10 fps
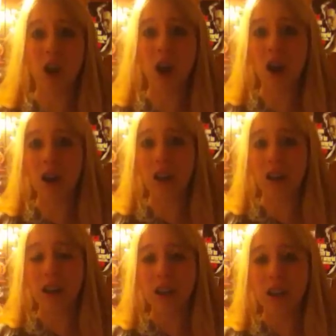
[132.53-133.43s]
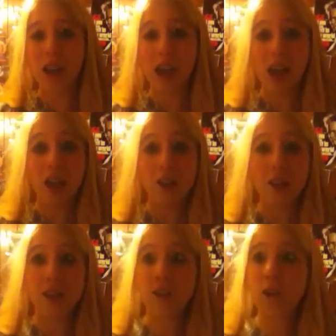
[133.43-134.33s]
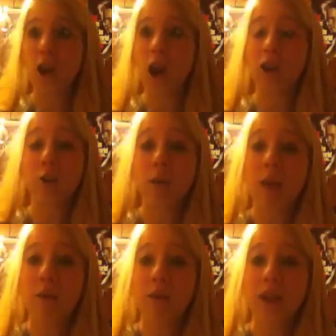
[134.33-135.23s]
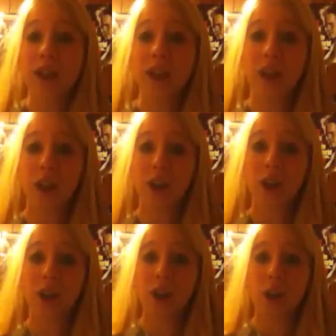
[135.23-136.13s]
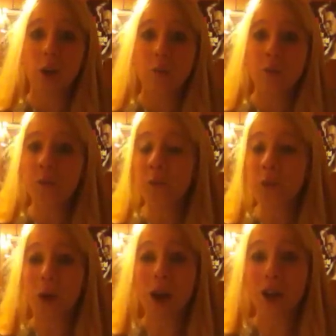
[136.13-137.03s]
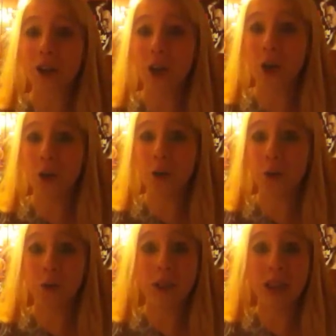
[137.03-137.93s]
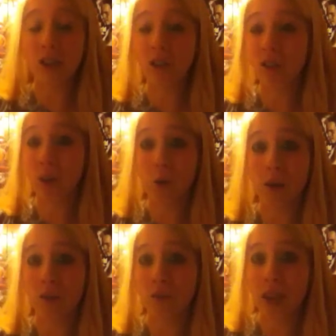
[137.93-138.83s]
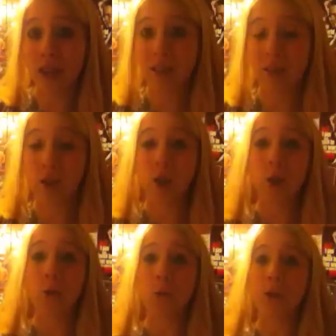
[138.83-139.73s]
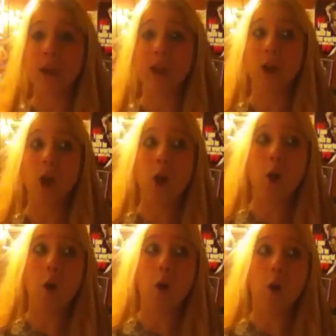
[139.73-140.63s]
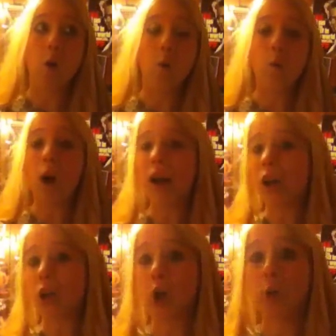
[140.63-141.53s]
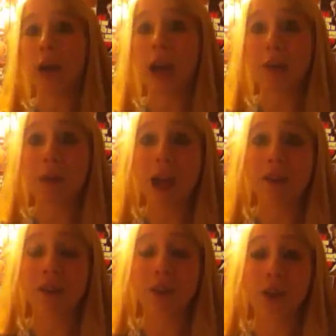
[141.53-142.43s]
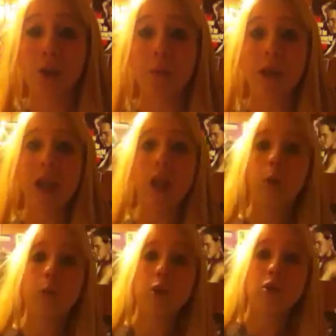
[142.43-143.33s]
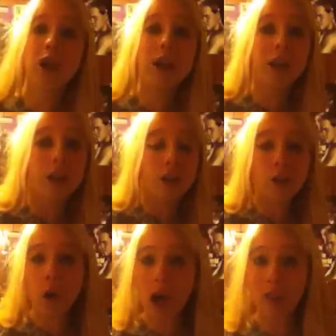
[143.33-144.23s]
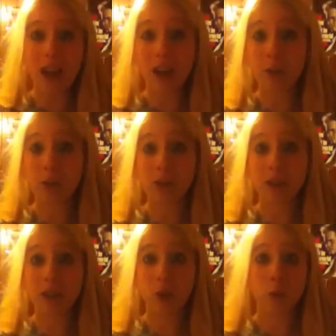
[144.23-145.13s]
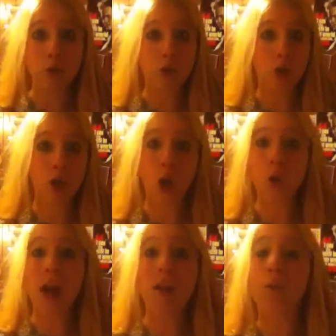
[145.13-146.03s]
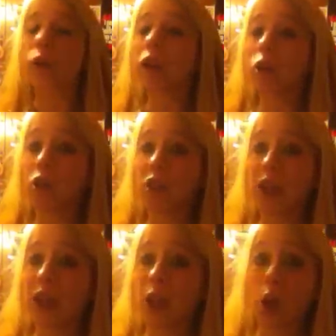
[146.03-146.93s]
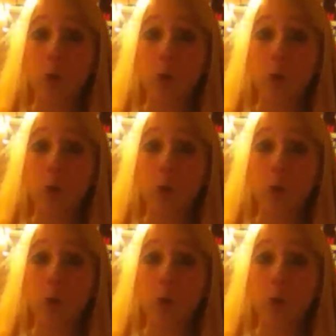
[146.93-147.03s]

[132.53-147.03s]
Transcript: yard. It's awesome. Every year, we want to know who Taker is going to face. We want to know what kind of match it's going to be, and we try to, you know how the IWC is, we decode every little thing,